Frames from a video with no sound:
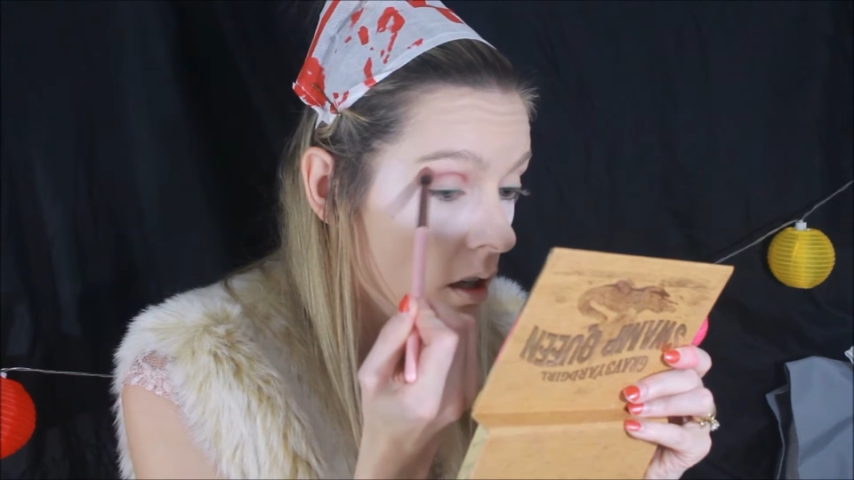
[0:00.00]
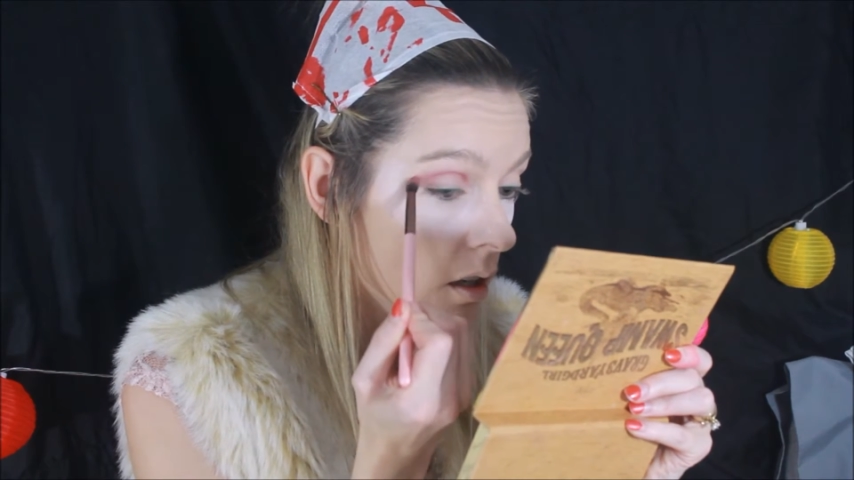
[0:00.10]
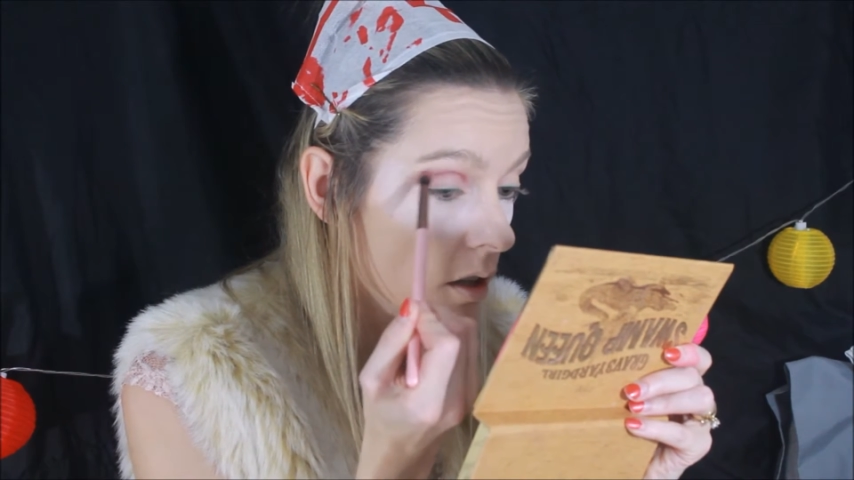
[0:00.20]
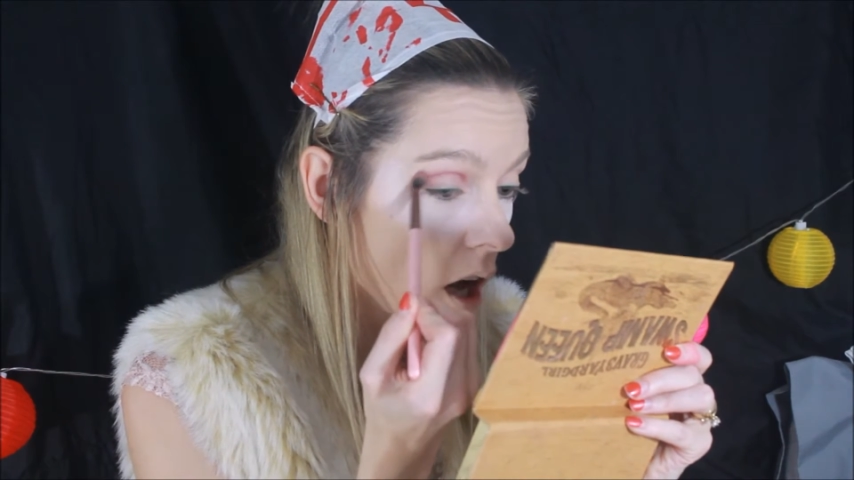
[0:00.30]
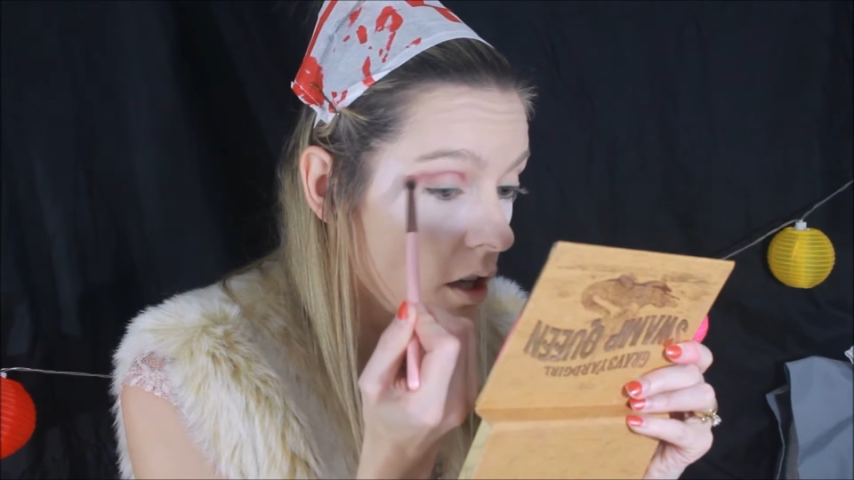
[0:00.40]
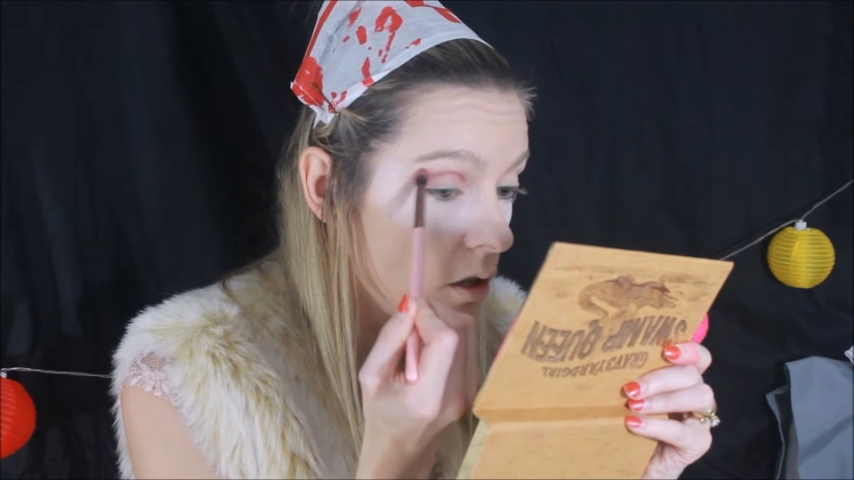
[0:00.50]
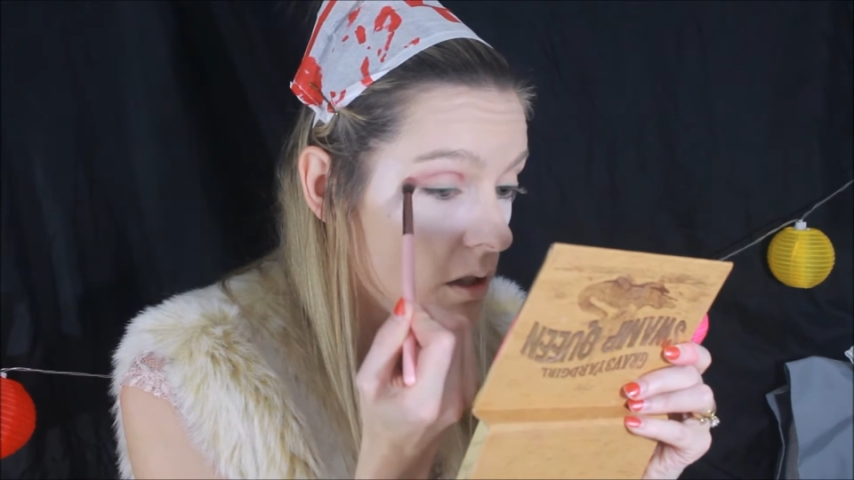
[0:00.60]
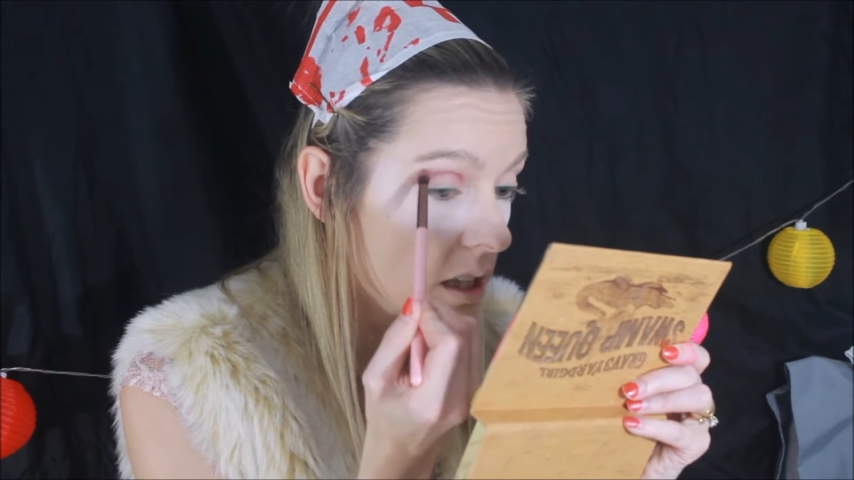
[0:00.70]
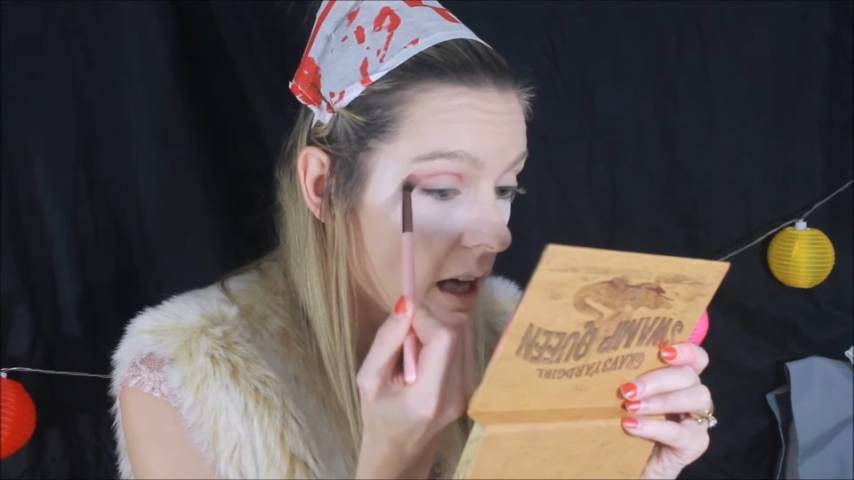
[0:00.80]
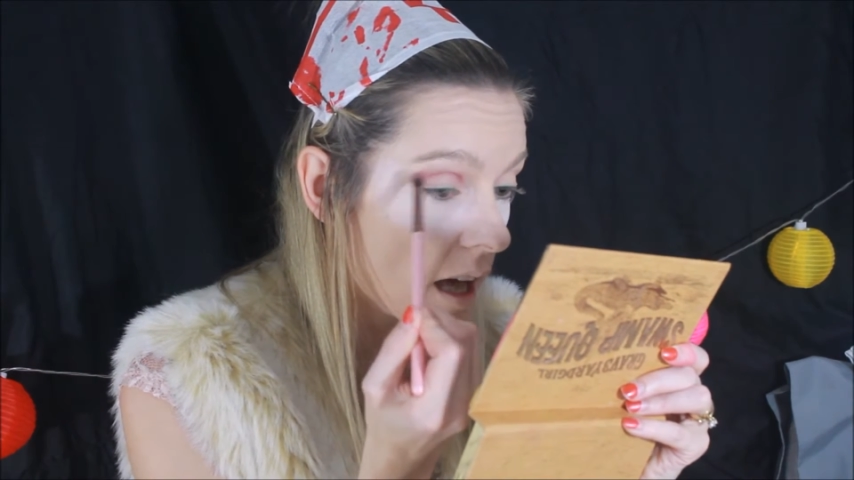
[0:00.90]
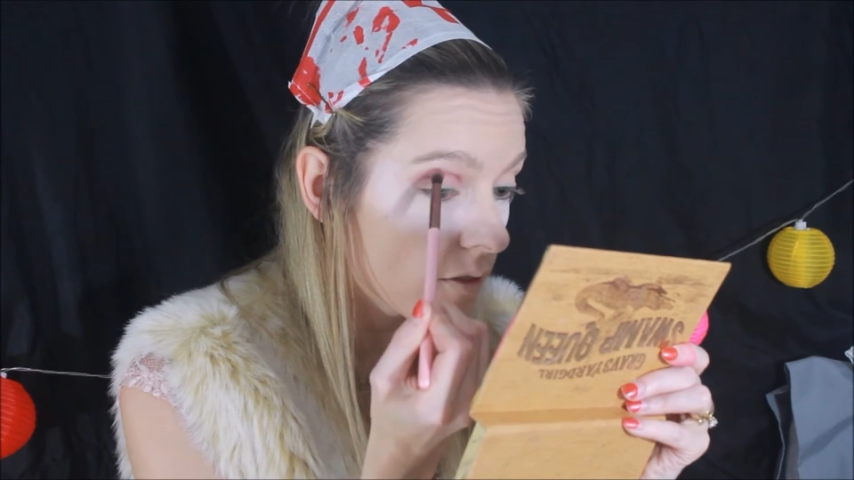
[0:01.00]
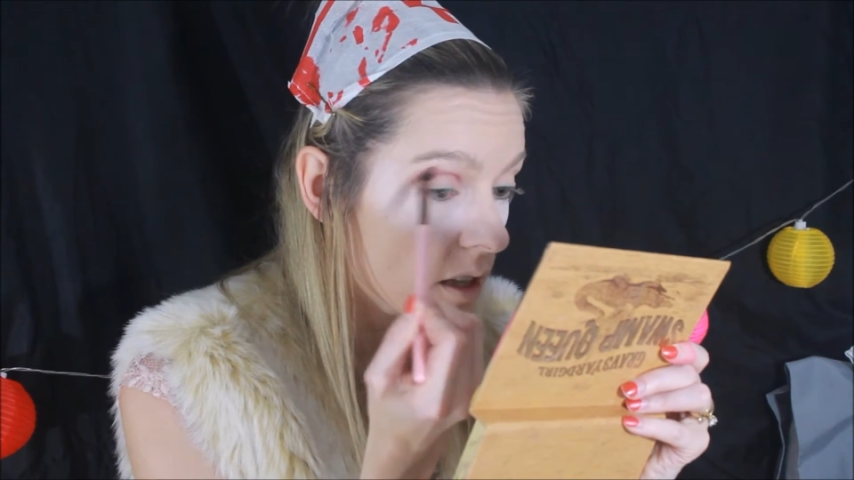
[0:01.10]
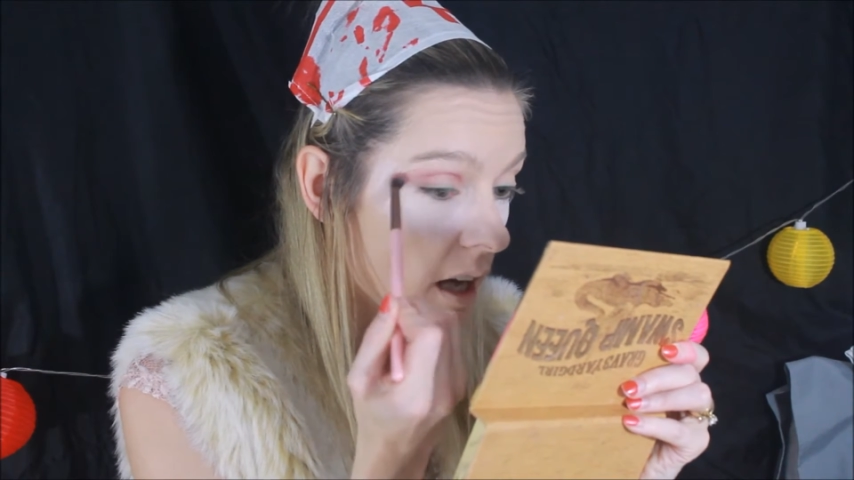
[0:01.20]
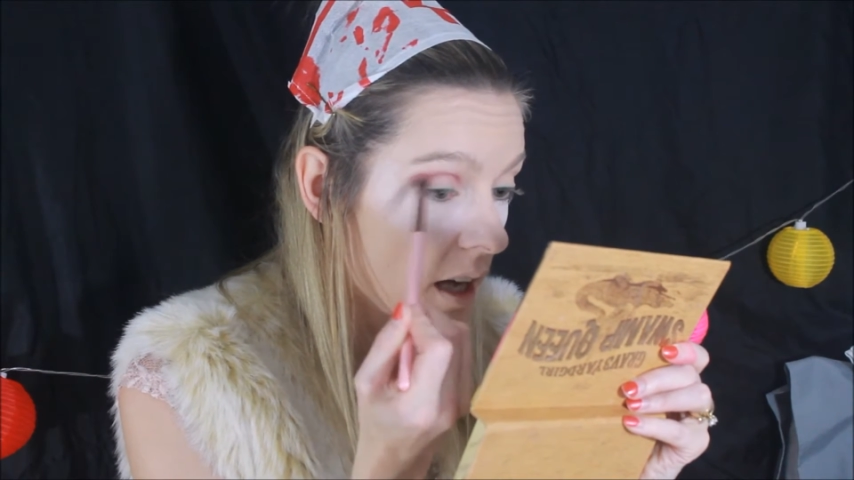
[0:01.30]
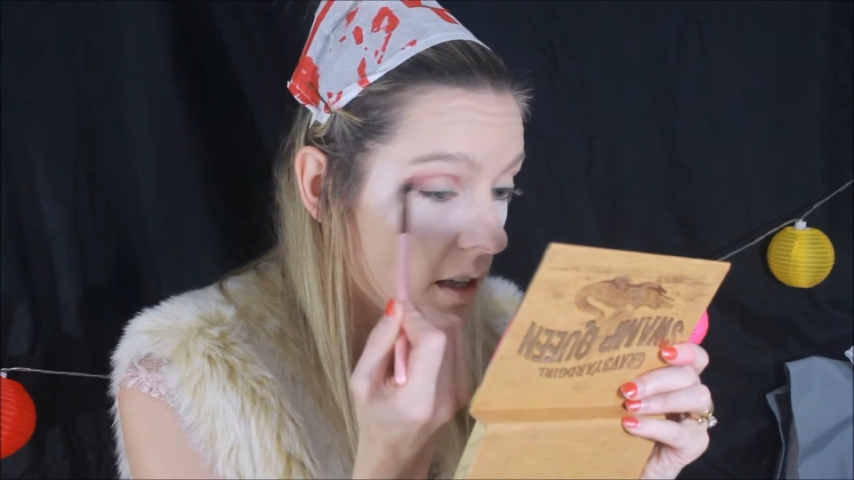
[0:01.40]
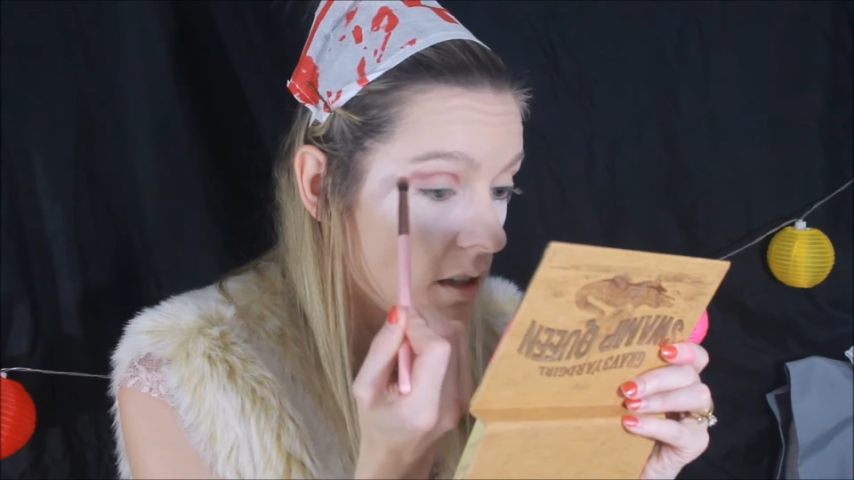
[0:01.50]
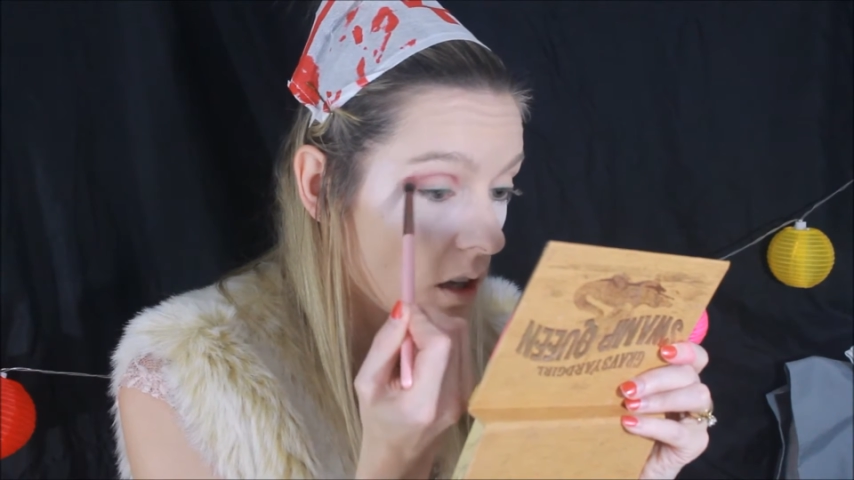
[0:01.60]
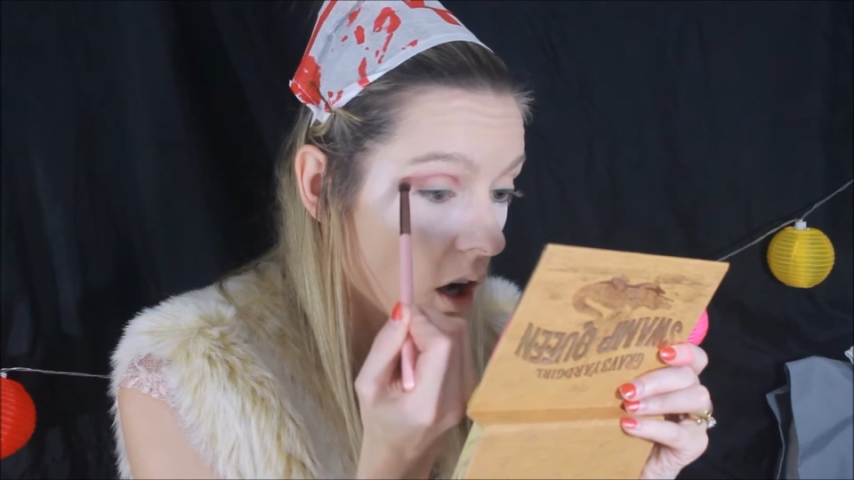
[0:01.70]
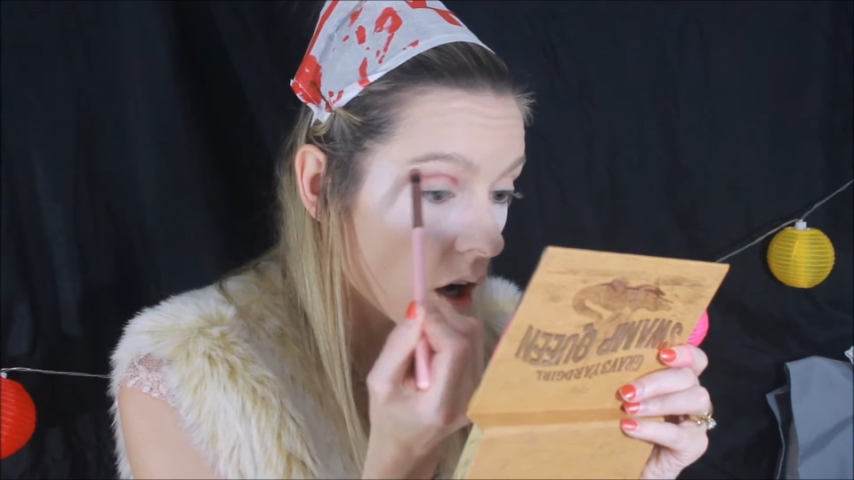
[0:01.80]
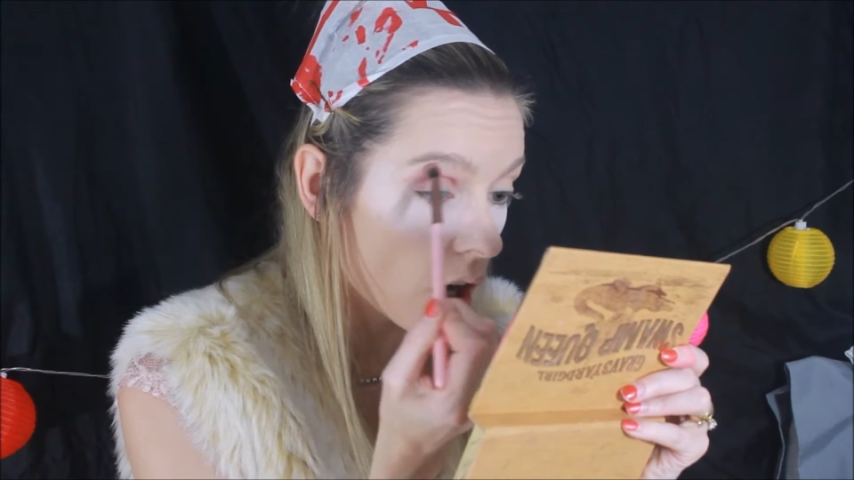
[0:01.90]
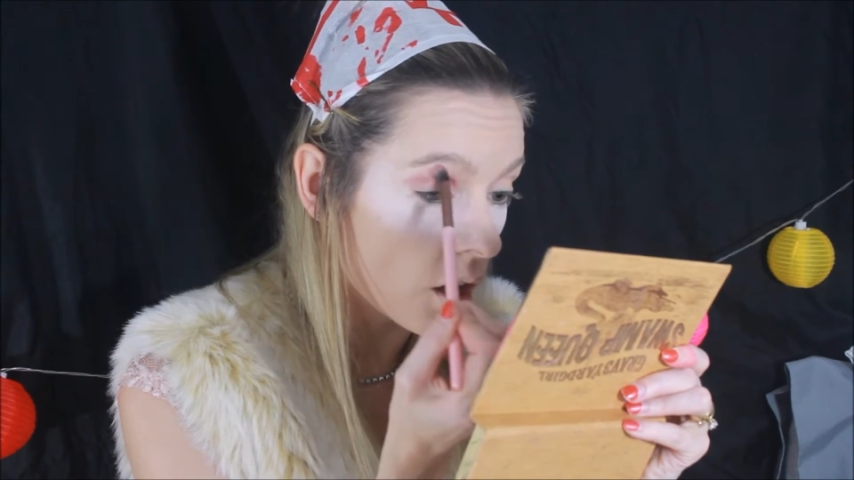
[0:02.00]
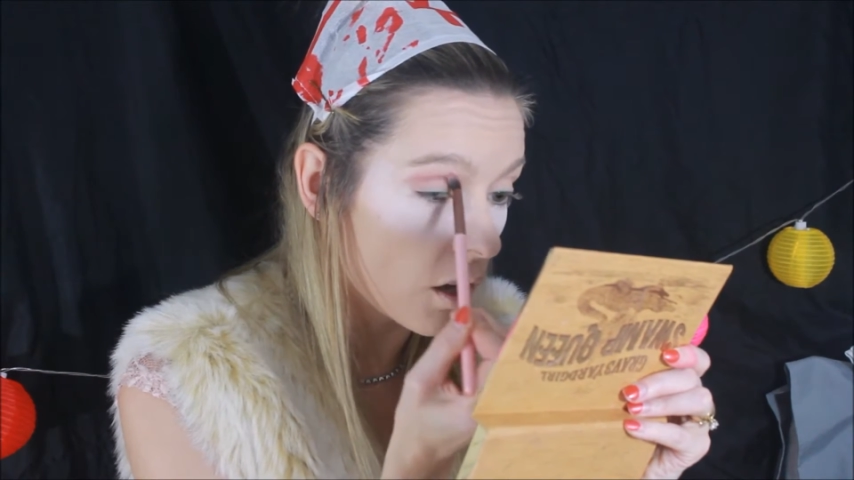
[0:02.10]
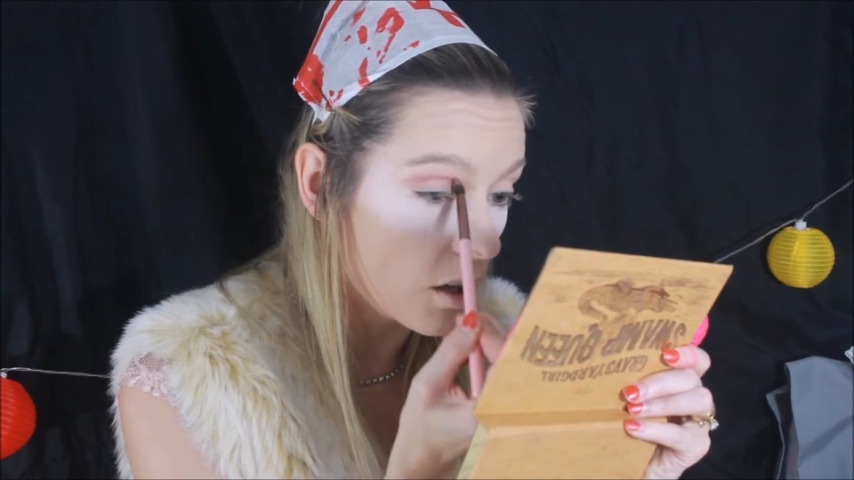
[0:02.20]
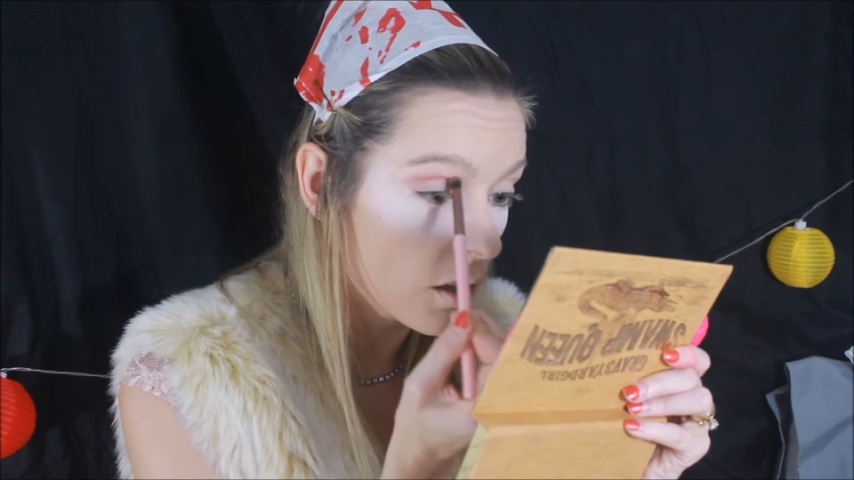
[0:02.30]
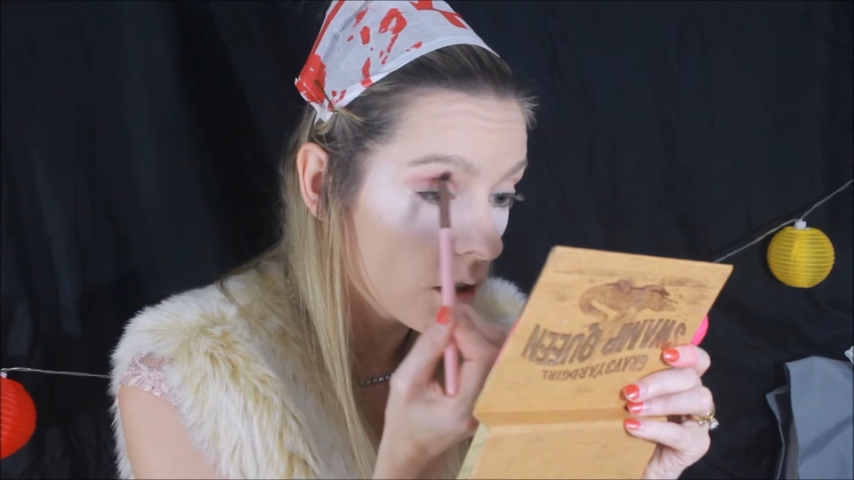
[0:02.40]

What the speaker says: Not using a heavy hand at all.